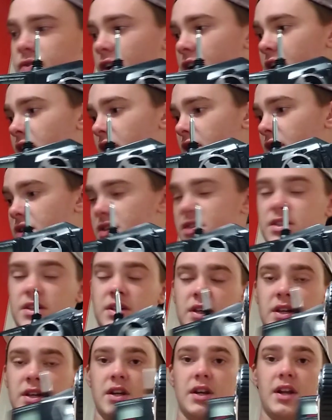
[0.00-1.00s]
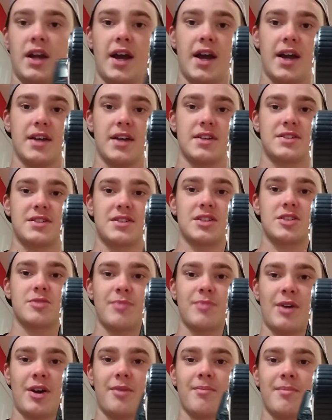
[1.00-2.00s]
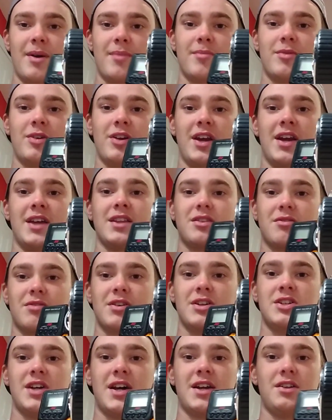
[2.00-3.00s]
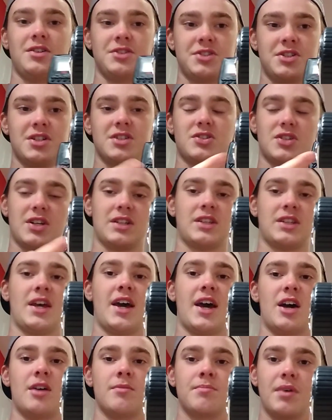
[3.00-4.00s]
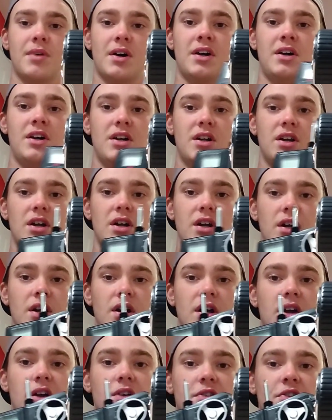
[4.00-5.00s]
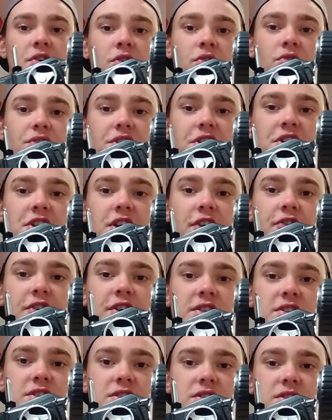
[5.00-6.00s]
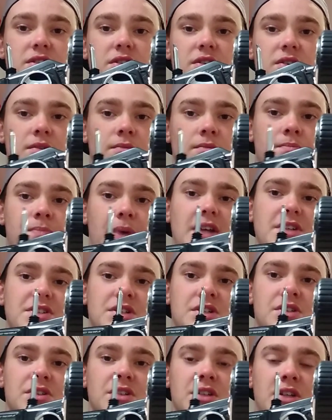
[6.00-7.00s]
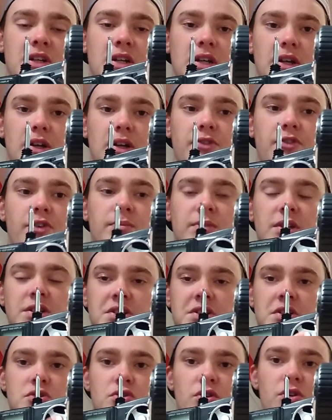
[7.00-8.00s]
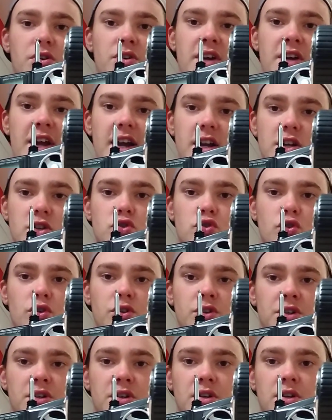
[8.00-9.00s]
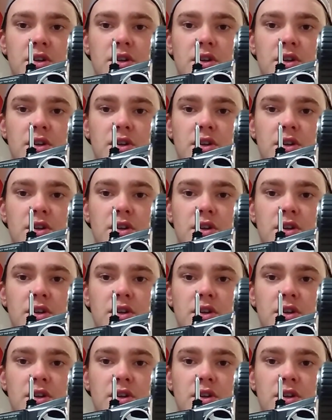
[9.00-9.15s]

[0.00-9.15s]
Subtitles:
very nice, and it has 6 model memory and 3 channels, just like that. But the only difference, basically, from this controller and that controller